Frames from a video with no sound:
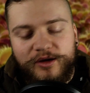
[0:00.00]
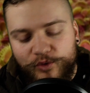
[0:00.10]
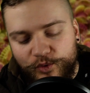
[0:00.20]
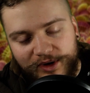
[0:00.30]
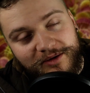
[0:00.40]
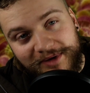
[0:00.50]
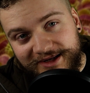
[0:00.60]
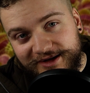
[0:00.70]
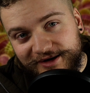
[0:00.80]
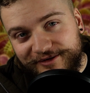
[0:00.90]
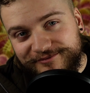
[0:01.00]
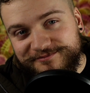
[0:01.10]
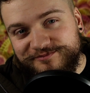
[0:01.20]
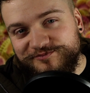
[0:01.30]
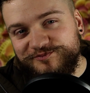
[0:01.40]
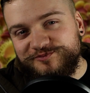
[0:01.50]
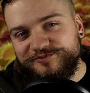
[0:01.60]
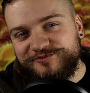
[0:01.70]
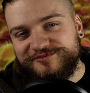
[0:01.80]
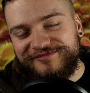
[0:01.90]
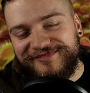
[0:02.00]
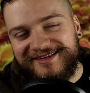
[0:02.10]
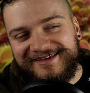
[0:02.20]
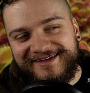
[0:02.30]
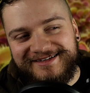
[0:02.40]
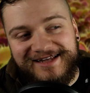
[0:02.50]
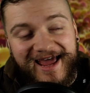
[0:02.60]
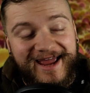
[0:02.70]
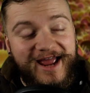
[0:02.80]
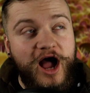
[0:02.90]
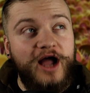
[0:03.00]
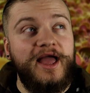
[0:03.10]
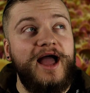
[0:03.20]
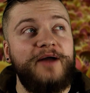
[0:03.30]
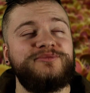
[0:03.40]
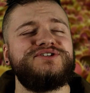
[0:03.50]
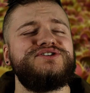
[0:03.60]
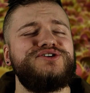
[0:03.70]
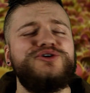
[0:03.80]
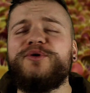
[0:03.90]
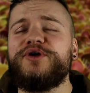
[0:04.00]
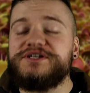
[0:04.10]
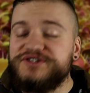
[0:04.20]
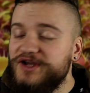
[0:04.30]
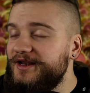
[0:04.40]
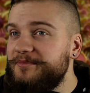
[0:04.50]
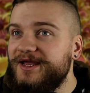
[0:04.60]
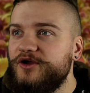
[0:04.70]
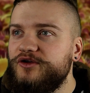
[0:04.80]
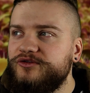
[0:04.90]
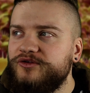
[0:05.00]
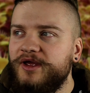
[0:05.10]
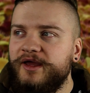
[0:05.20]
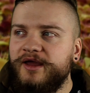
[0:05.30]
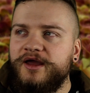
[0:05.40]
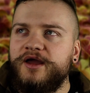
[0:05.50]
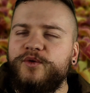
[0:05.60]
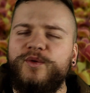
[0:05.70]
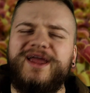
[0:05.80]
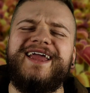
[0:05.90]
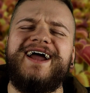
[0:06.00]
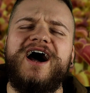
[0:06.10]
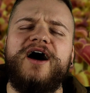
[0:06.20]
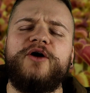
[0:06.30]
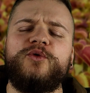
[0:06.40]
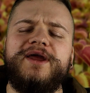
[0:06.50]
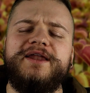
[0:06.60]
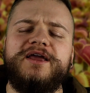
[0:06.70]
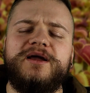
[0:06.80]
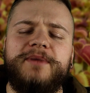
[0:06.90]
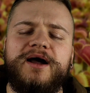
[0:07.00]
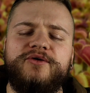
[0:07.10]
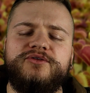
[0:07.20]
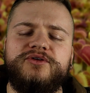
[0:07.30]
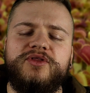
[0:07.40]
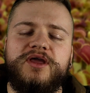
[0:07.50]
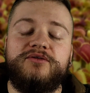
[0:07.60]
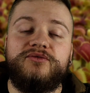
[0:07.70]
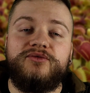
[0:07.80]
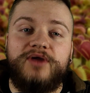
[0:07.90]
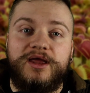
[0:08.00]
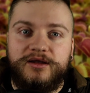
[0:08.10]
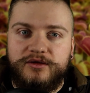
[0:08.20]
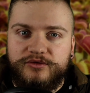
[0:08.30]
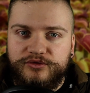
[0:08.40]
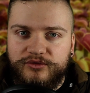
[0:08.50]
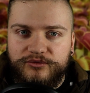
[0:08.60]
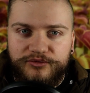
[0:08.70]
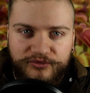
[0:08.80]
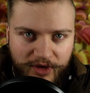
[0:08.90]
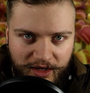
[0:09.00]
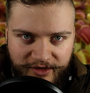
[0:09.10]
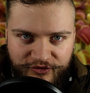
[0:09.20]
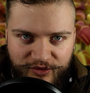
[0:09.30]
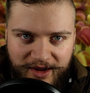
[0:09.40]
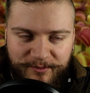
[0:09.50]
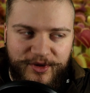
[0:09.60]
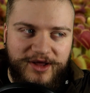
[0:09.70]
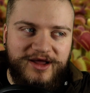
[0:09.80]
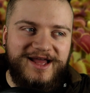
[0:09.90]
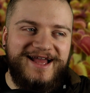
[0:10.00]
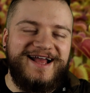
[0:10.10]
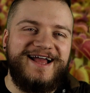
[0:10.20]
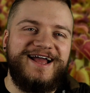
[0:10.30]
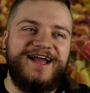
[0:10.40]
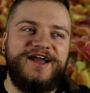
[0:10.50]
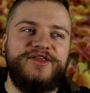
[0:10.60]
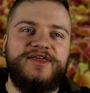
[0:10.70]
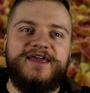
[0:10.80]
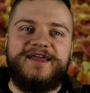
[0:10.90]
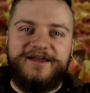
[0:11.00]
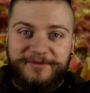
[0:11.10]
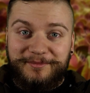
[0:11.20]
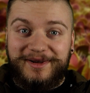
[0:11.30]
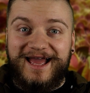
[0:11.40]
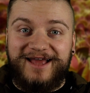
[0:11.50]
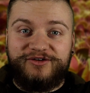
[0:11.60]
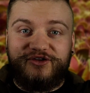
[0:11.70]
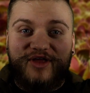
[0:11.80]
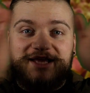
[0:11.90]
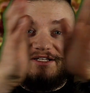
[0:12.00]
Wikipedia. Today I am super excited because we are reading about the Venus Flytrap, the plant that